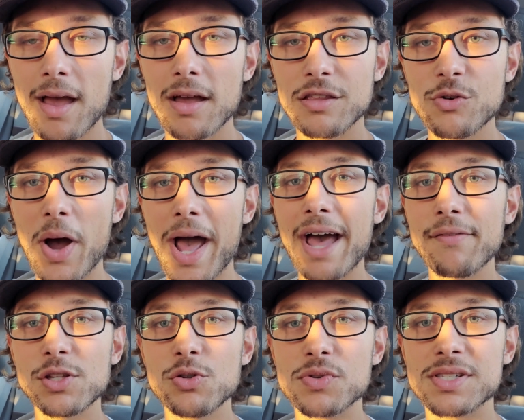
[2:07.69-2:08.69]
You have
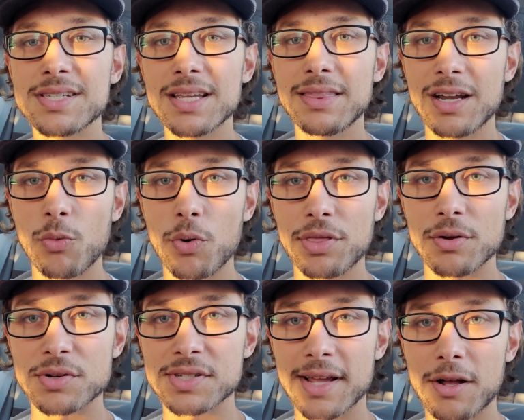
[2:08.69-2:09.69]
to sit there with
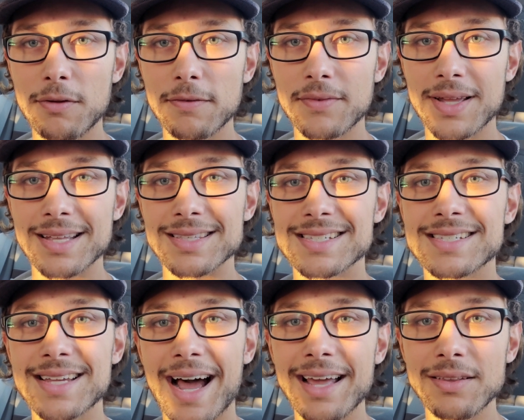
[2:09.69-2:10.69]
yourself in
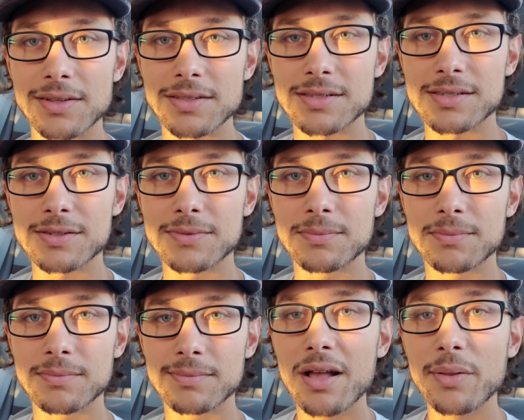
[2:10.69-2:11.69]
silence.
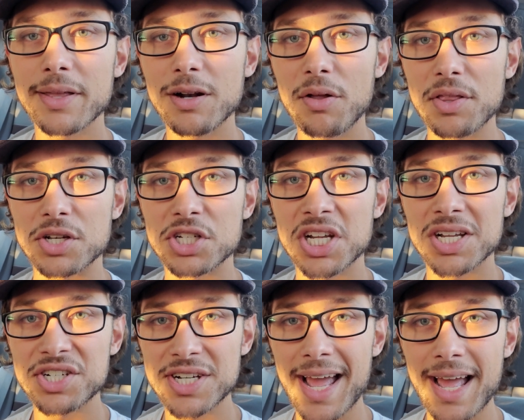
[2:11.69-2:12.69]
Let all the
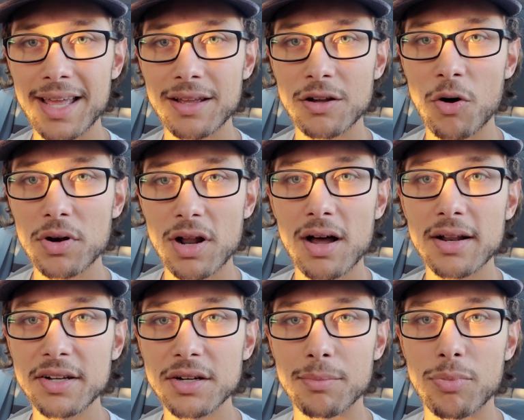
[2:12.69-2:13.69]
chit-chat going on
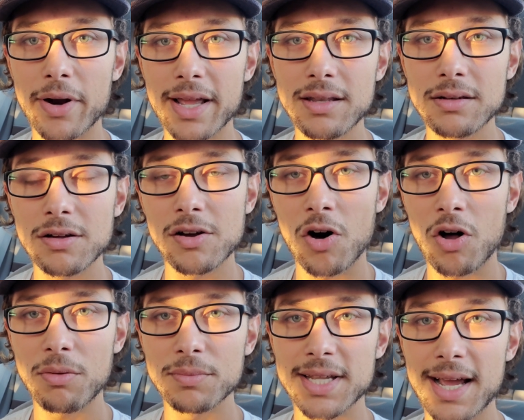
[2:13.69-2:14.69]
in your brain
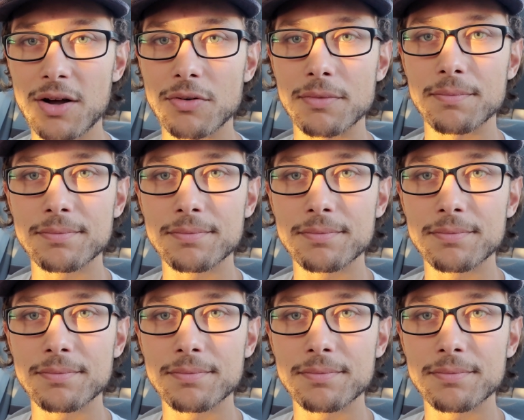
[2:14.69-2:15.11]
calm down.